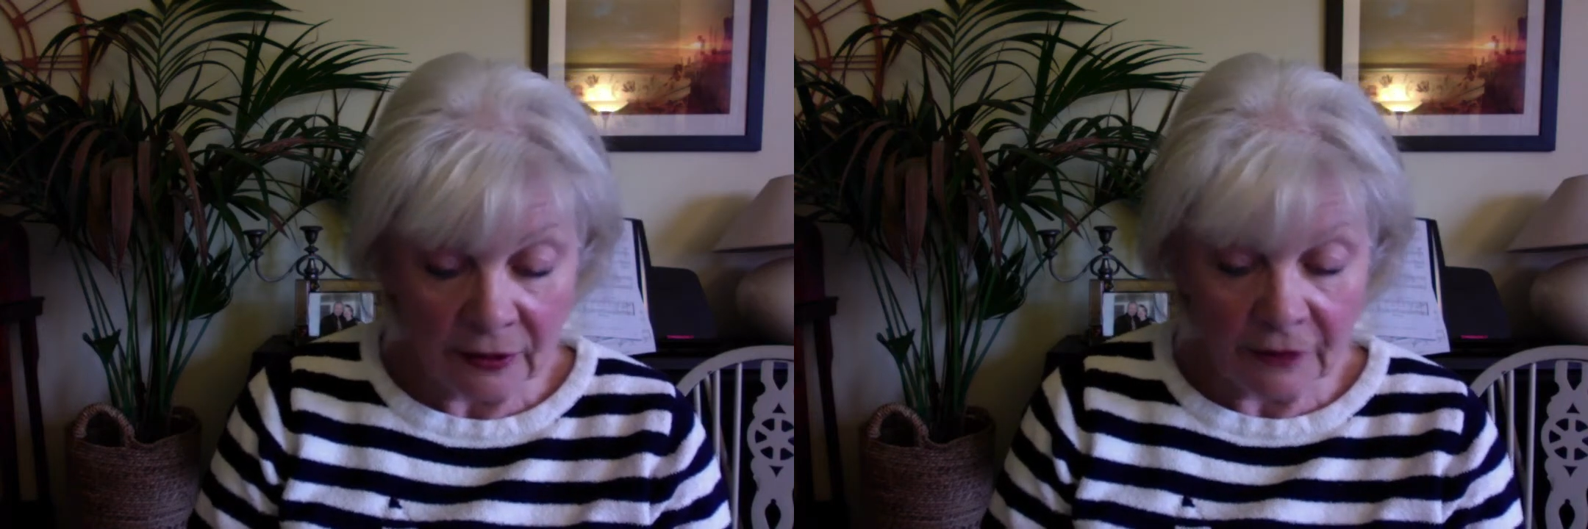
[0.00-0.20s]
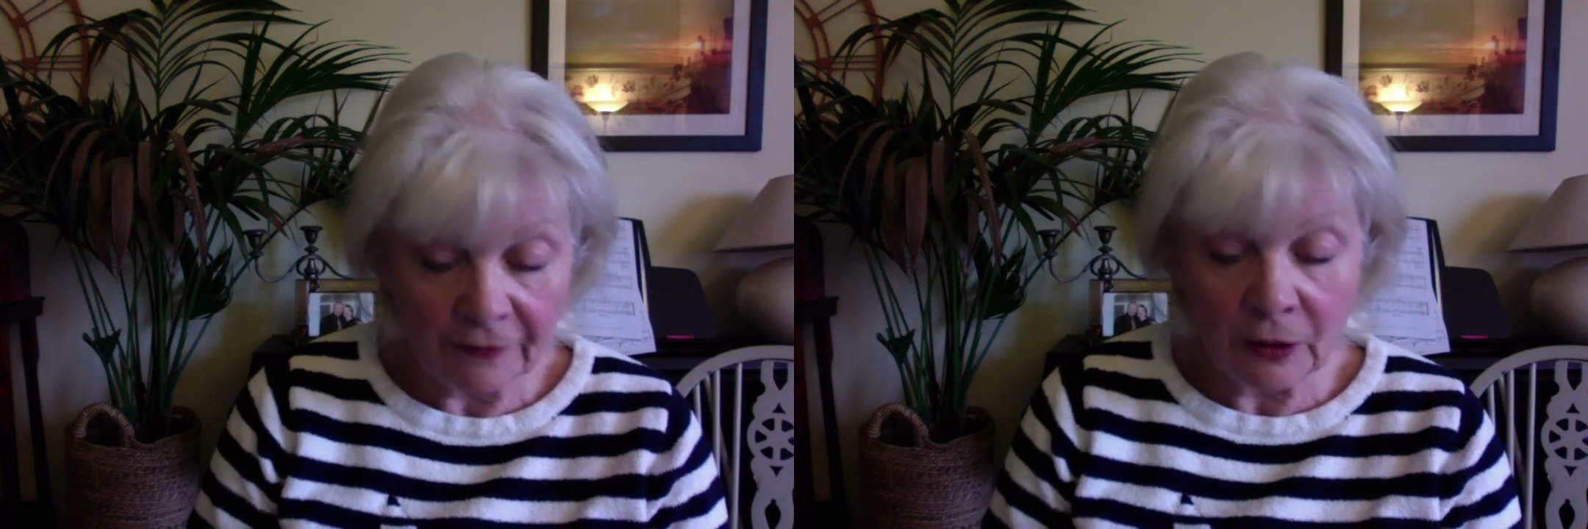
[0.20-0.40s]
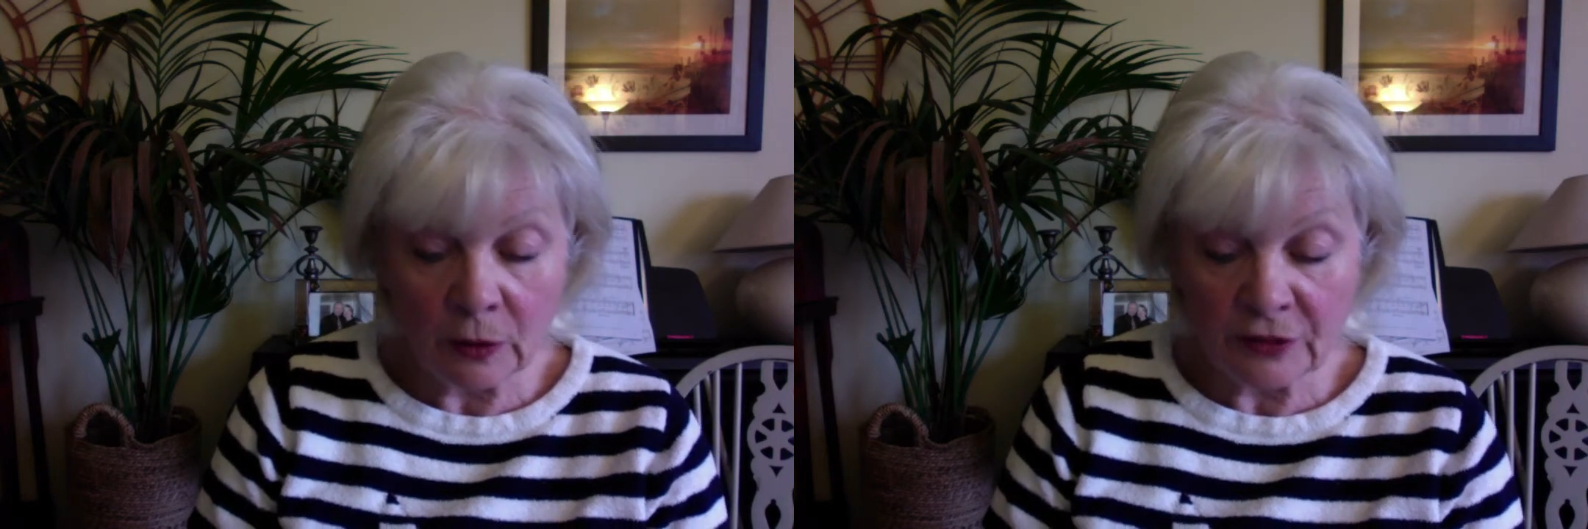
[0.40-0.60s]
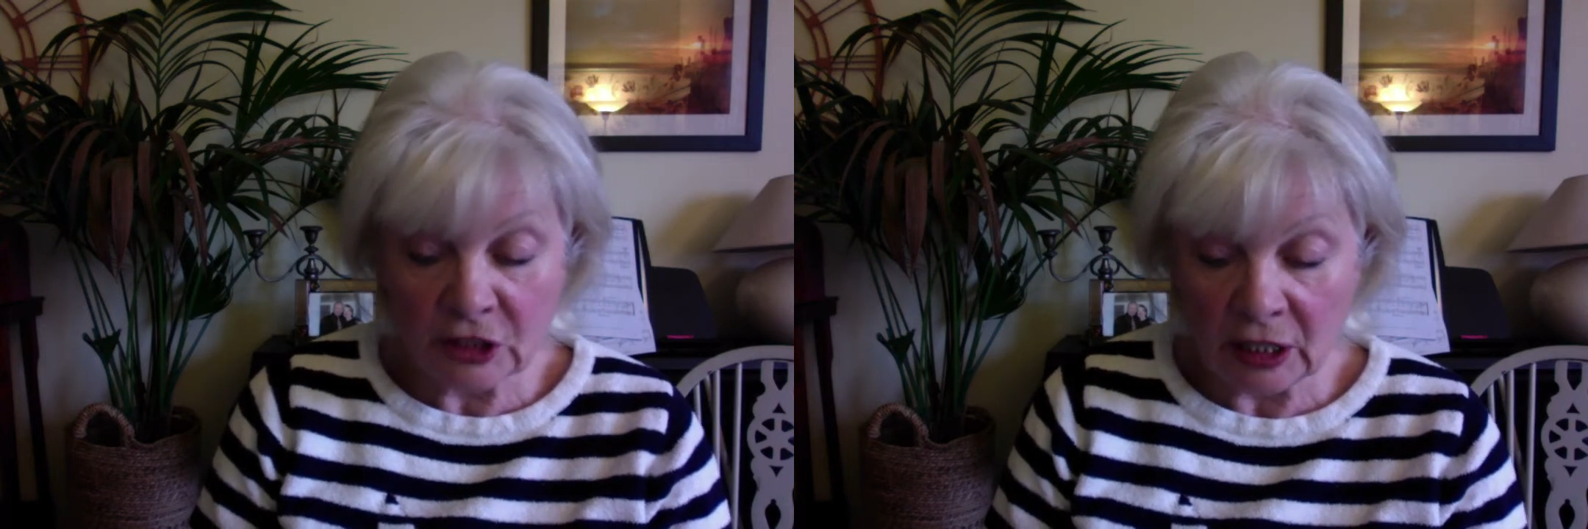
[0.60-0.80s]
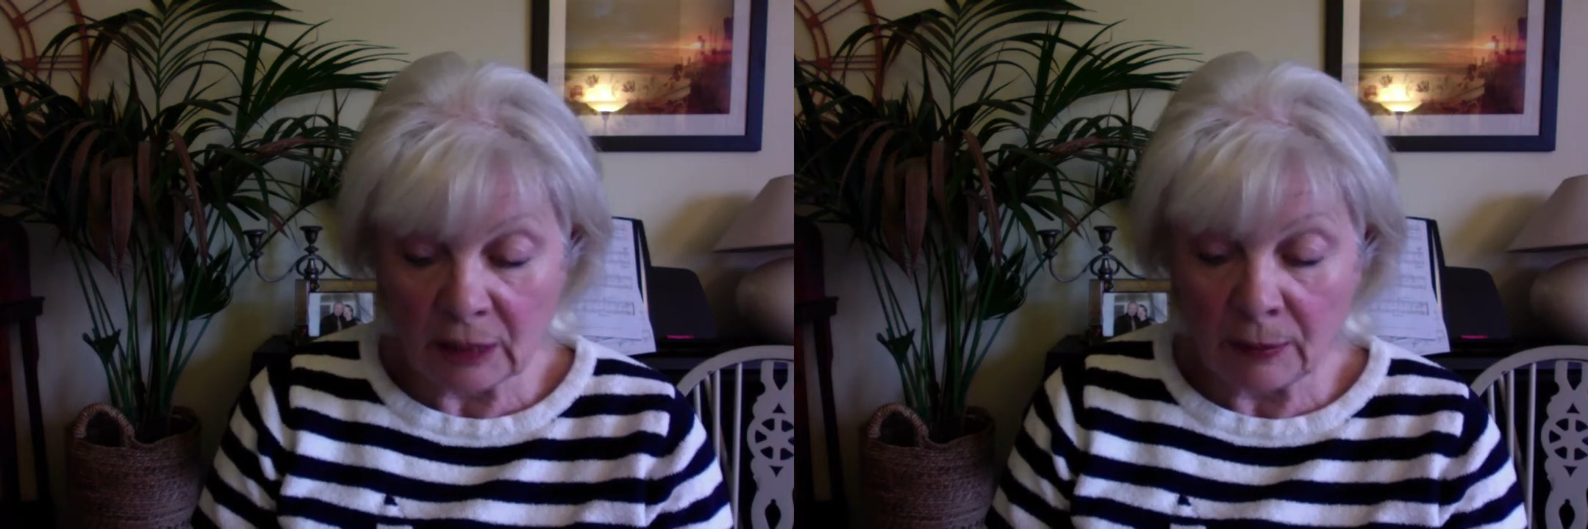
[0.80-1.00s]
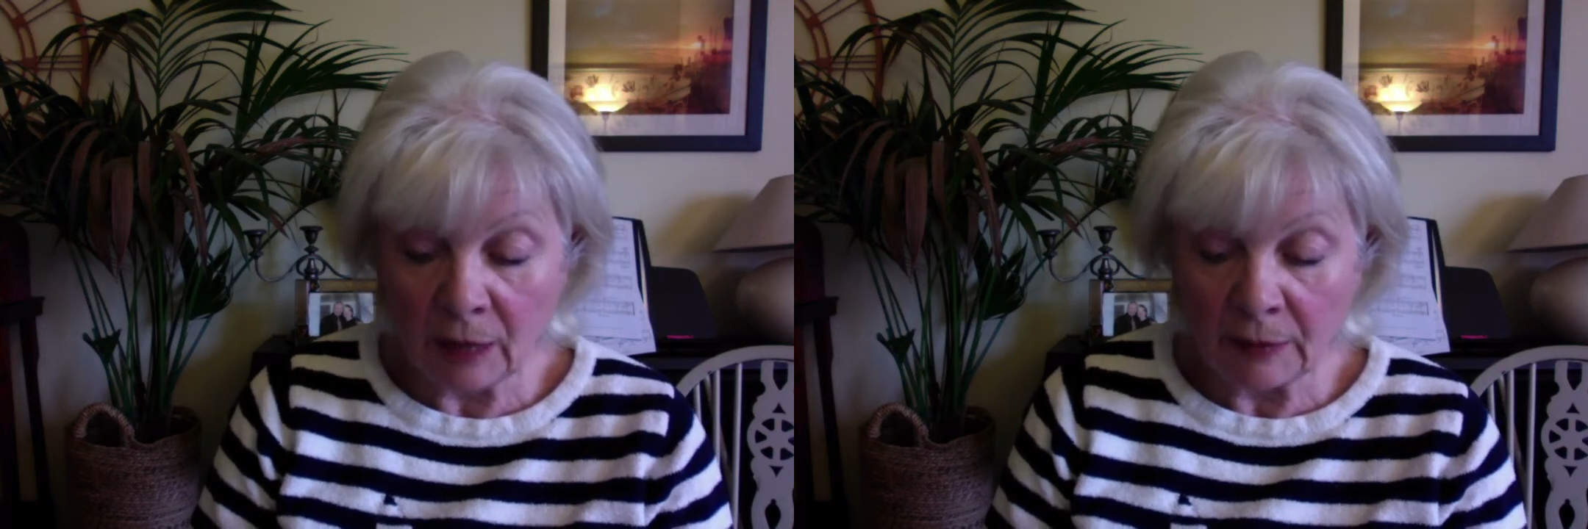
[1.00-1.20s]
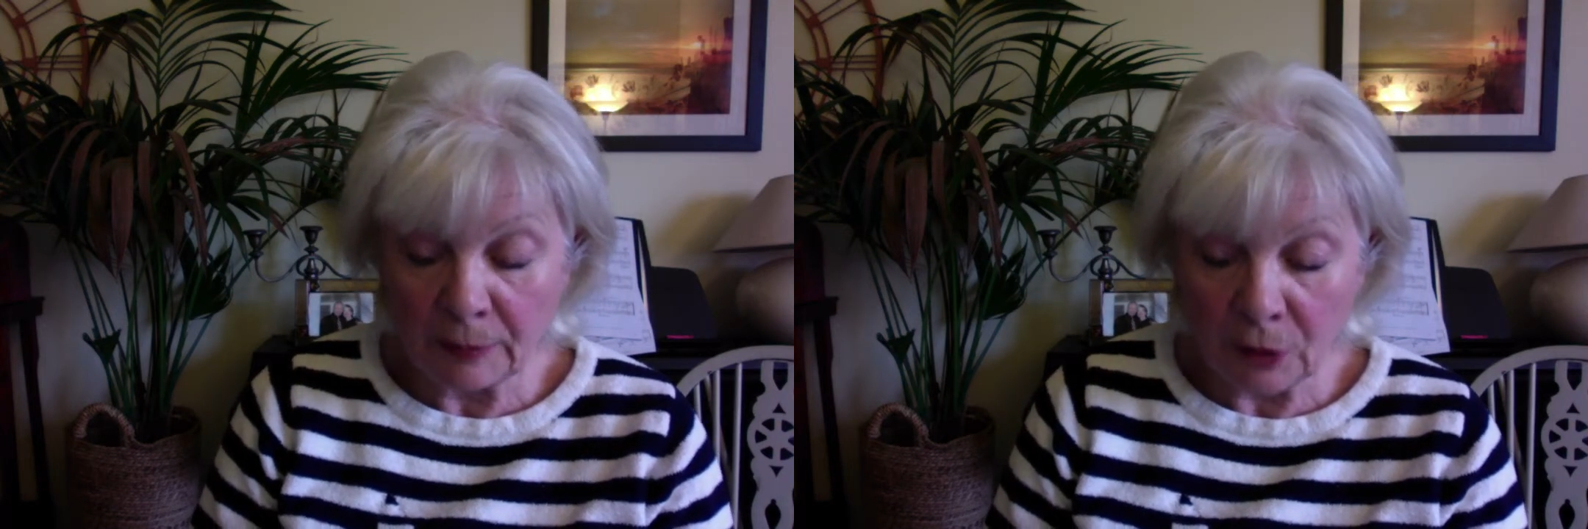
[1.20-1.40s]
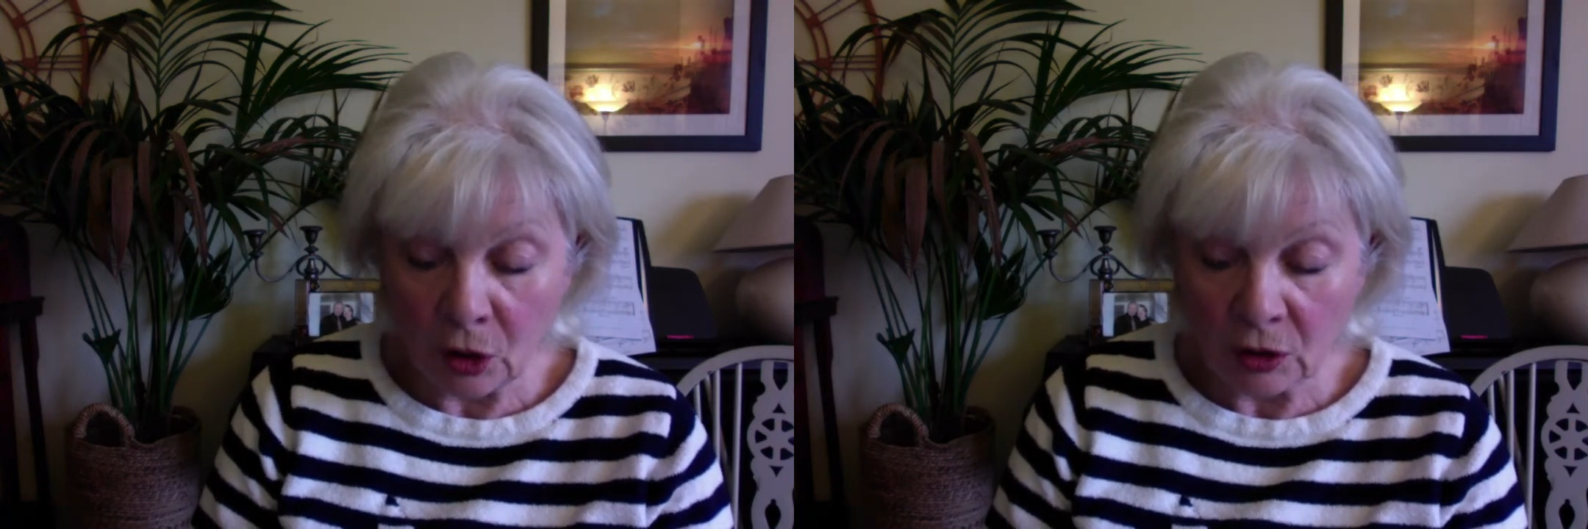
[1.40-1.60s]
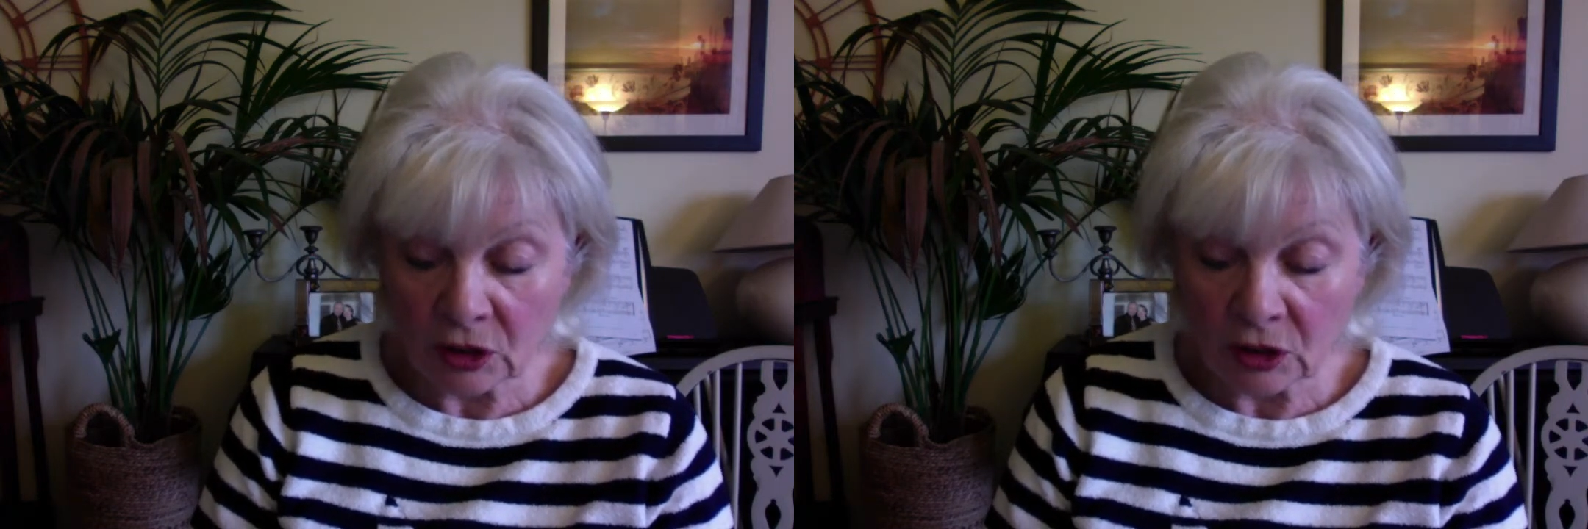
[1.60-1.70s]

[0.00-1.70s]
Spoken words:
the flow of chi might be blocked,